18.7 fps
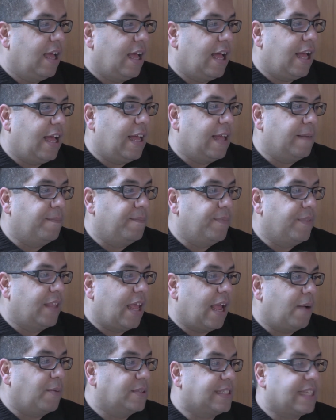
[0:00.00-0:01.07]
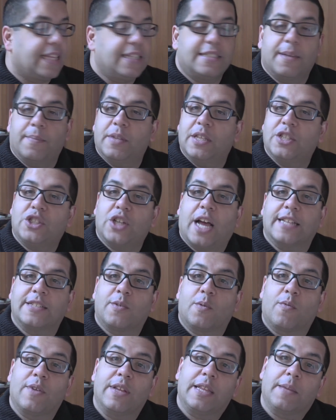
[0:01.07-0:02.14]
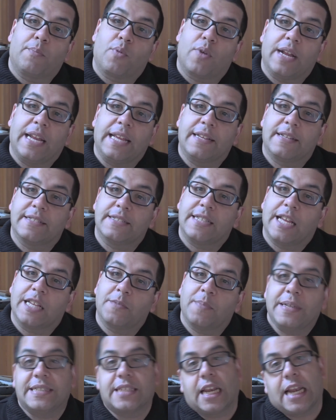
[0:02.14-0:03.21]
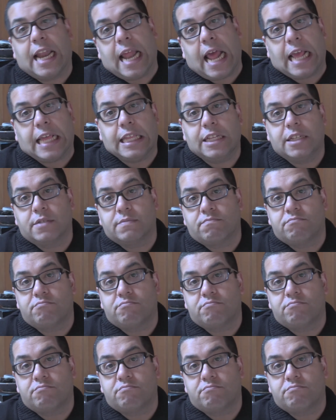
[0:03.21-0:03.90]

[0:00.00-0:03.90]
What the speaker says: I will say some of the shots were really pretty because it takes place on an island.